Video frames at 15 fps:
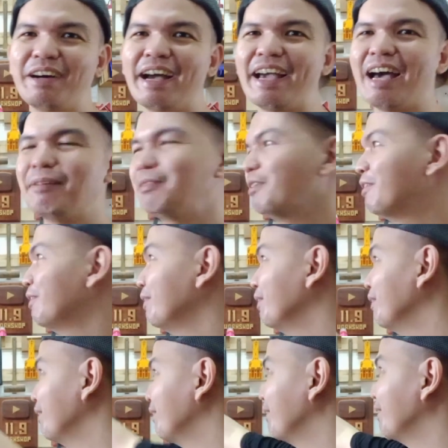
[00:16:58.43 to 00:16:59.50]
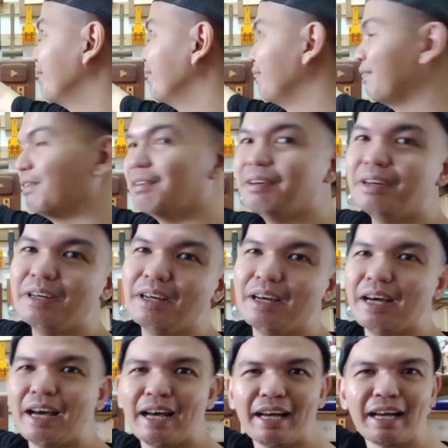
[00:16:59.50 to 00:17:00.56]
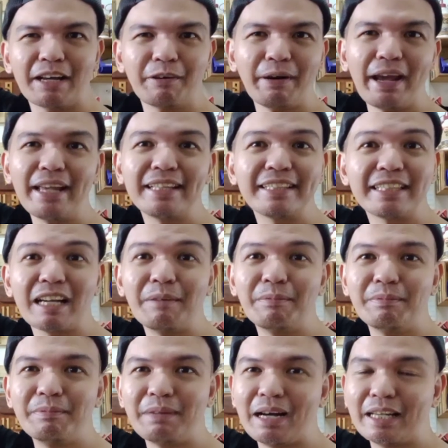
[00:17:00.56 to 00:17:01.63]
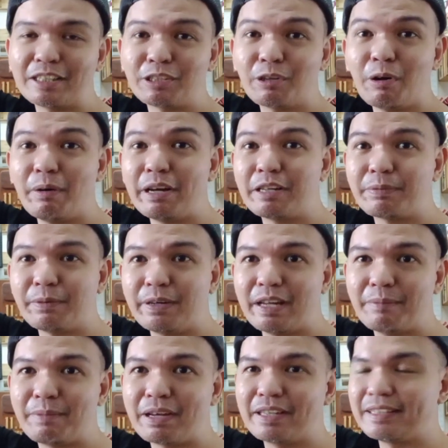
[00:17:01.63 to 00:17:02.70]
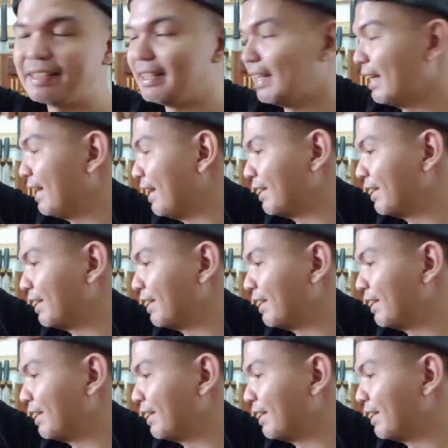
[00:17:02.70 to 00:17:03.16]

So I have to create some storage for them because